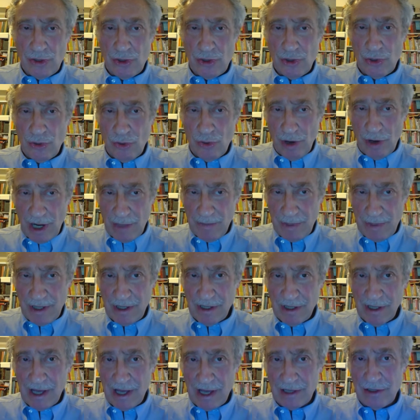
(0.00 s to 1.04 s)
Sure, I'd
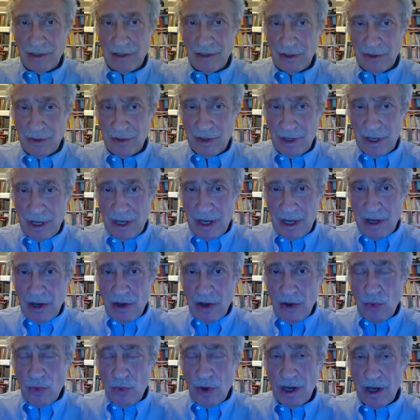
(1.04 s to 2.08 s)
be glad to.
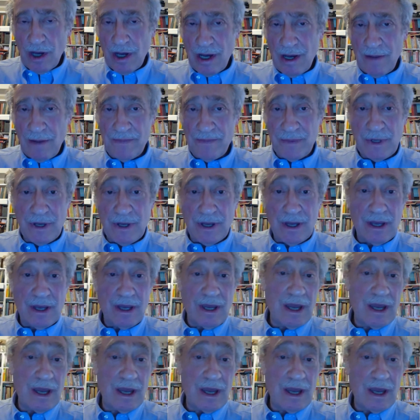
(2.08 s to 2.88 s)
Well,